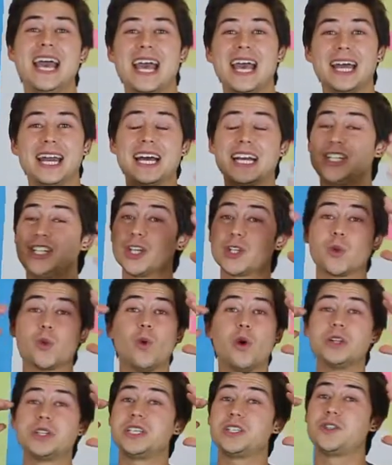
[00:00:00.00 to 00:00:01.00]
And I just
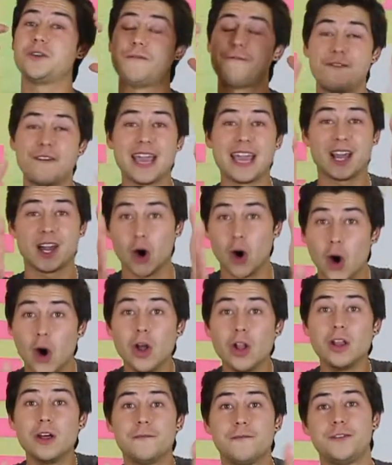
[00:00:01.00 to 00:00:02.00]
wanted to thank
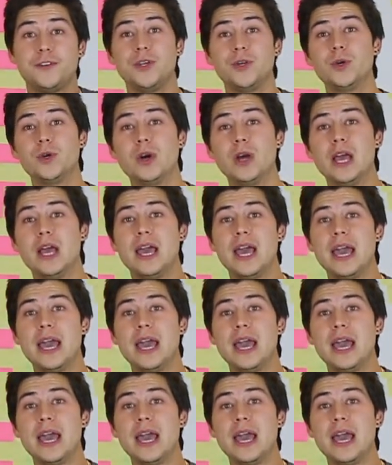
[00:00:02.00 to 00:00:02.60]
all of you